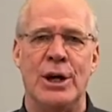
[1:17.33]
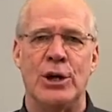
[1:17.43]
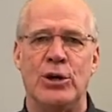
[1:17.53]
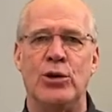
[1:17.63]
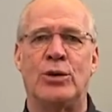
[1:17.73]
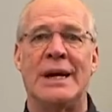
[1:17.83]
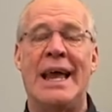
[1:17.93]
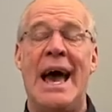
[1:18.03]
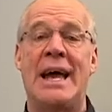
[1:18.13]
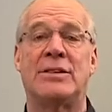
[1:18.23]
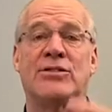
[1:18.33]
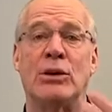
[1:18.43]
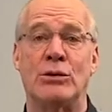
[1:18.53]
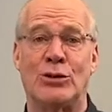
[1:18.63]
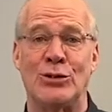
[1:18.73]
You can add a
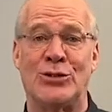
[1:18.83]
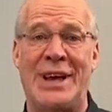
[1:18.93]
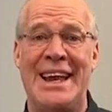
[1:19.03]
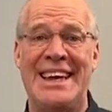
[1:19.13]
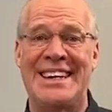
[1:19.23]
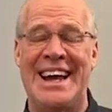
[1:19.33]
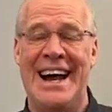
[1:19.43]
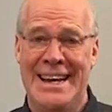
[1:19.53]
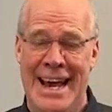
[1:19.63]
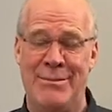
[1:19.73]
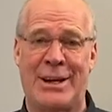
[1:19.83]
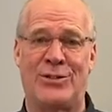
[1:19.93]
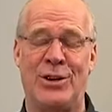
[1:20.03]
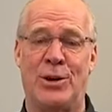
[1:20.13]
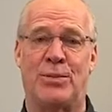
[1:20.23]
social selling dynamic
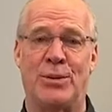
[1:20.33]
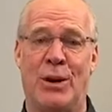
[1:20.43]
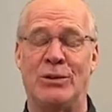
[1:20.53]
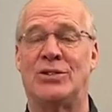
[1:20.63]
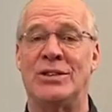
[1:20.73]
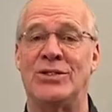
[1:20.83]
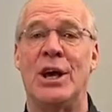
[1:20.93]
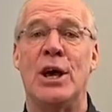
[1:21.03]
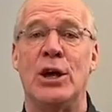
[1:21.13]
to your promotions.